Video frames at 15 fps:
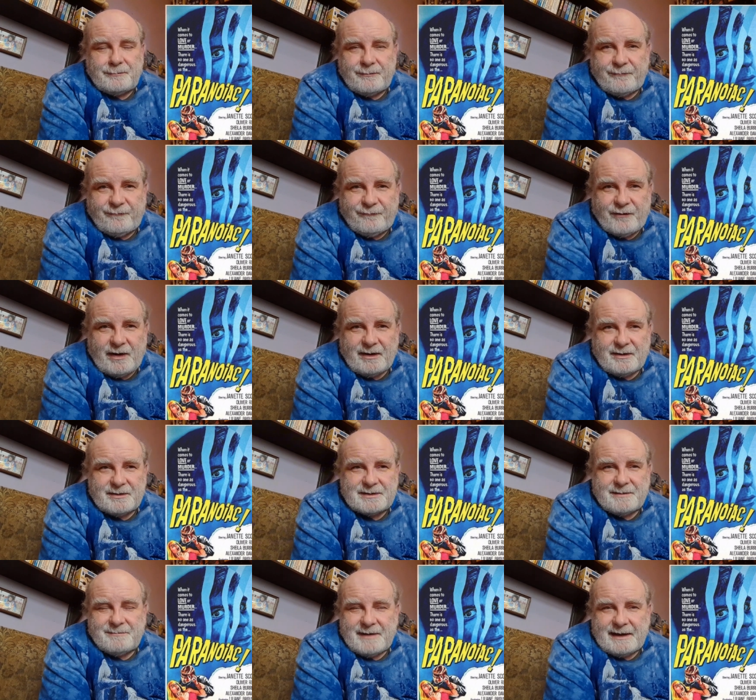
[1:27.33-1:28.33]

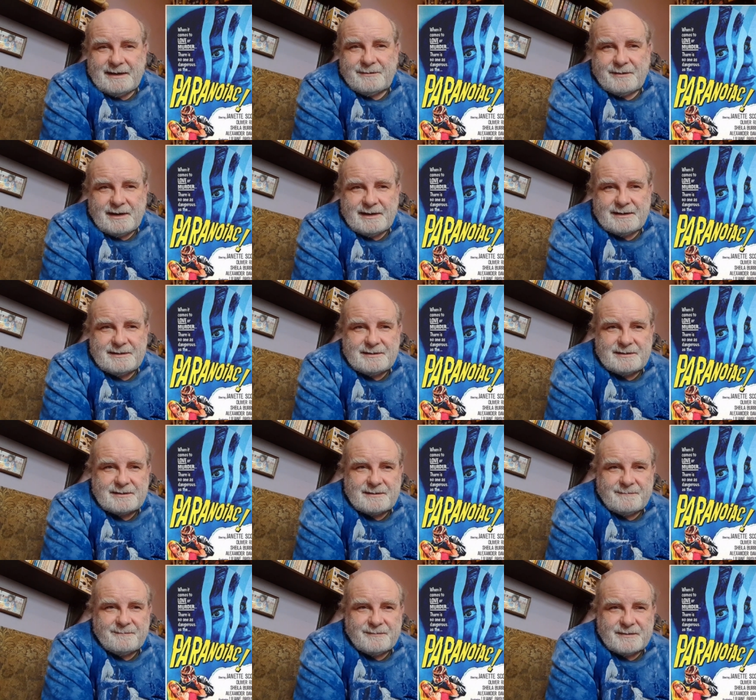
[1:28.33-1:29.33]
follows in many
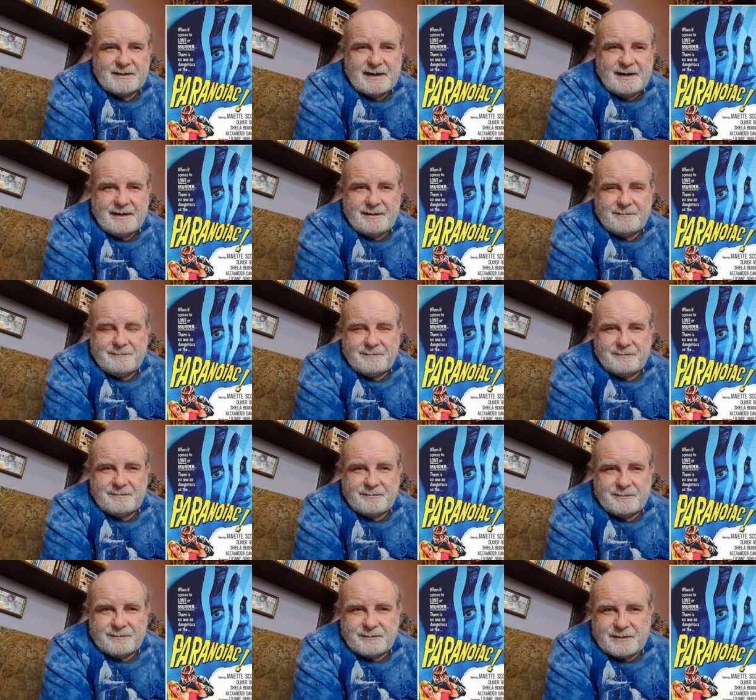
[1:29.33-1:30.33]
ways
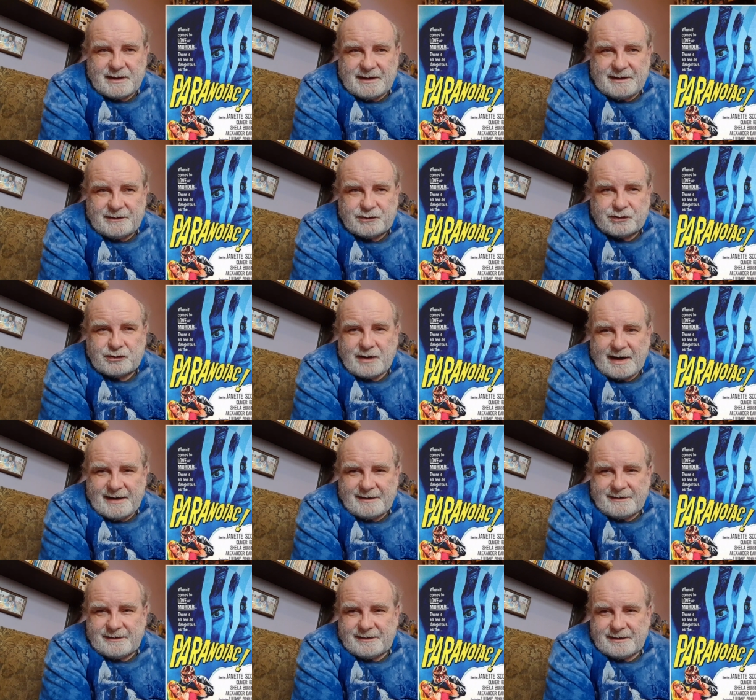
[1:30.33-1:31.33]
the
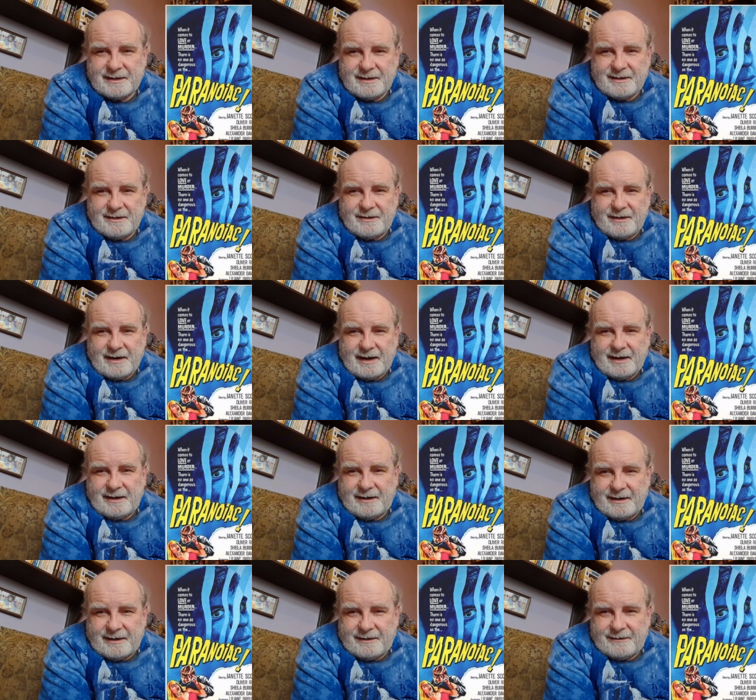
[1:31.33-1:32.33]
trend
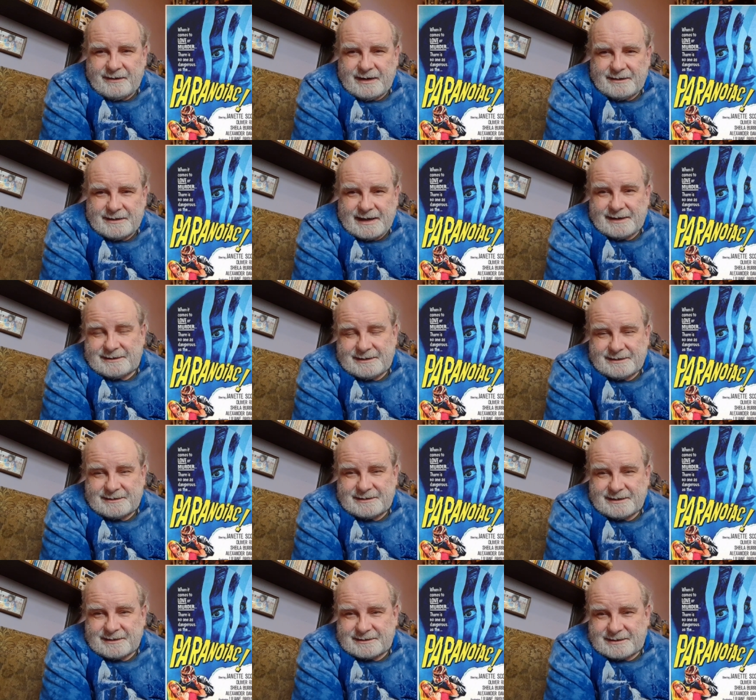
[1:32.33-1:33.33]
in
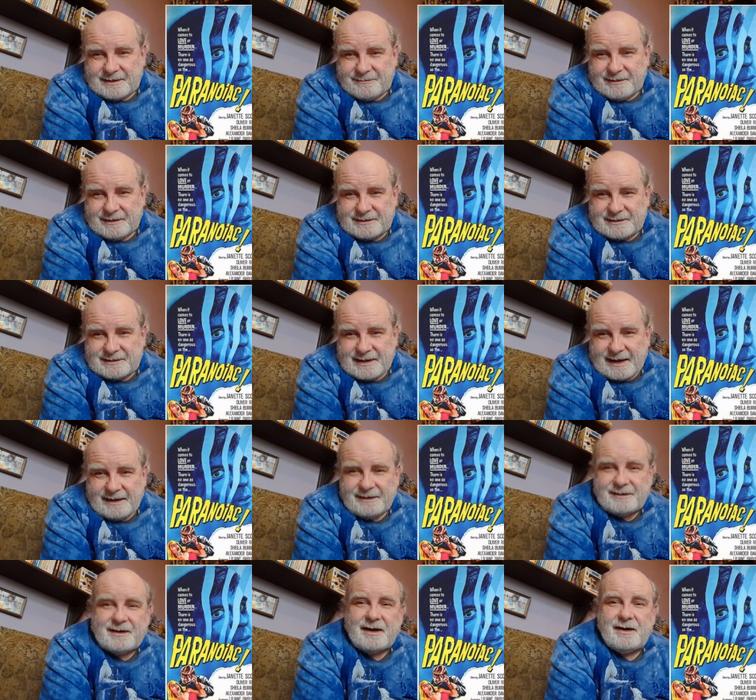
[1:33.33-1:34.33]
1960 with
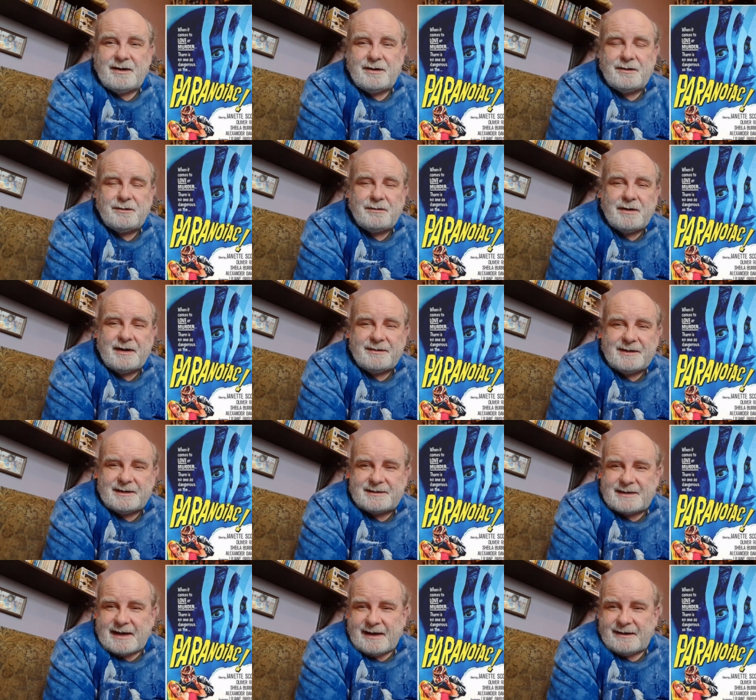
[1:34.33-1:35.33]
Psycho and
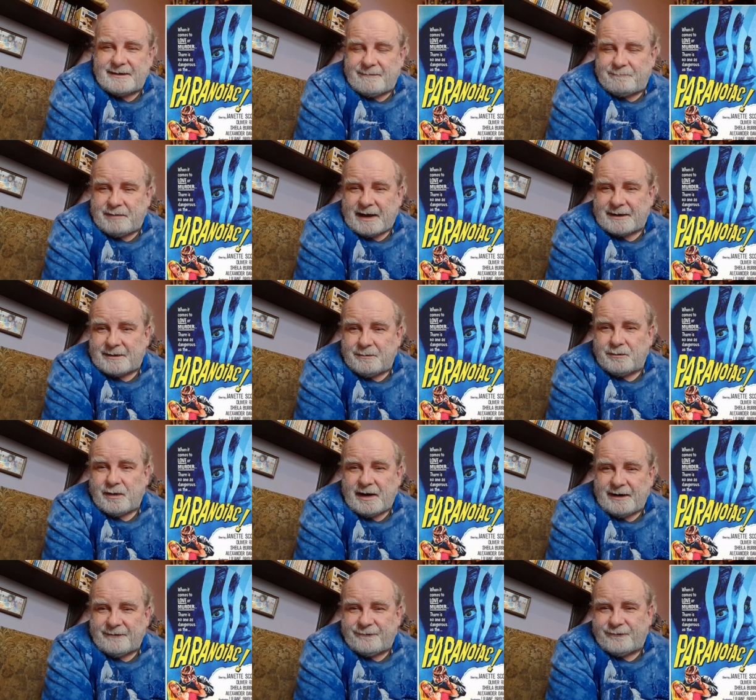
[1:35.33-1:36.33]
this kind of black and
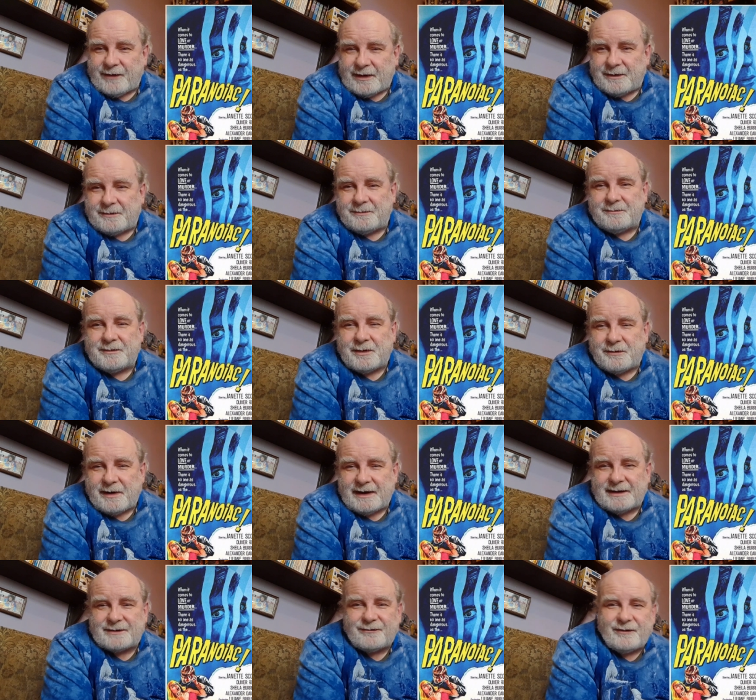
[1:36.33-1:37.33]
white film, the
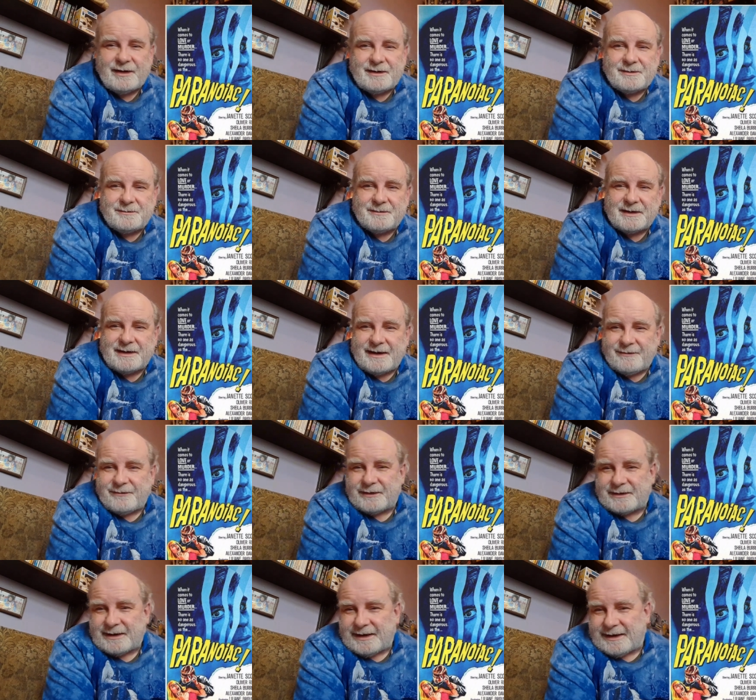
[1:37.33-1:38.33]
way it's filmed and
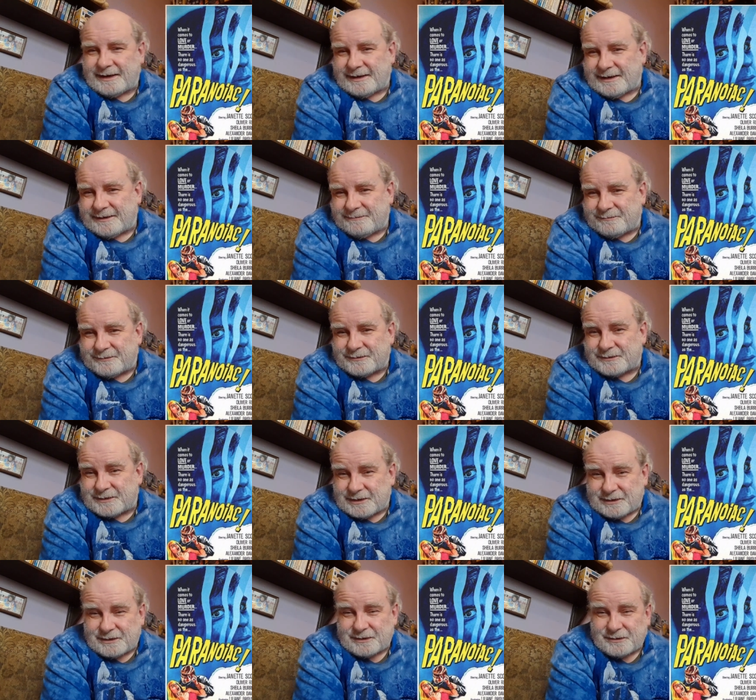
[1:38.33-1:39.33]
everything, and
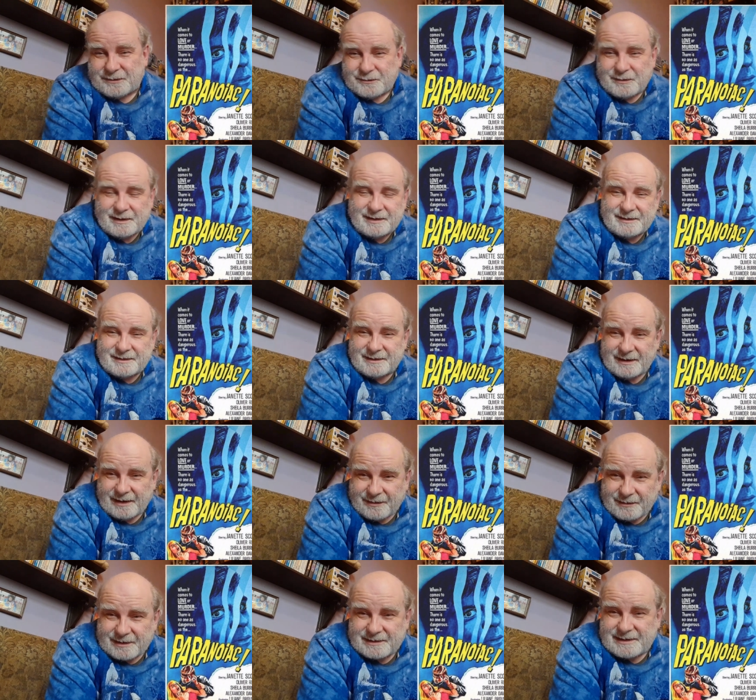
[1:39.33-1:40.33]
to do with, you
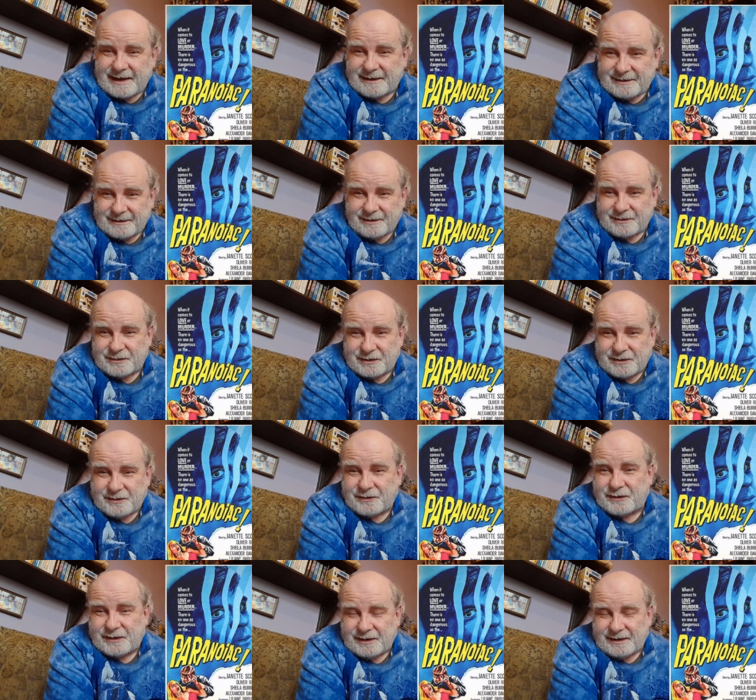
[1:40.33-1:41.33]
know, the psychological
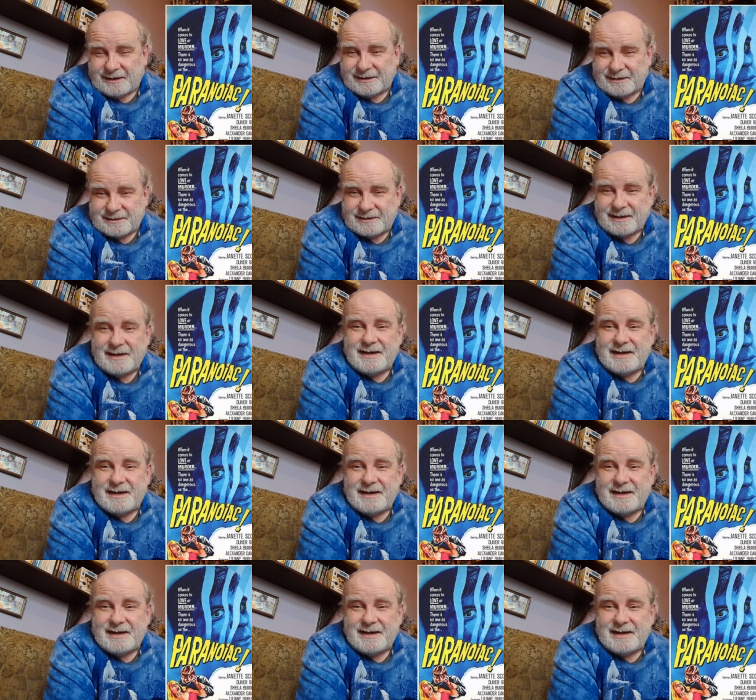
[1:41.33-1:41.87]
thrillers,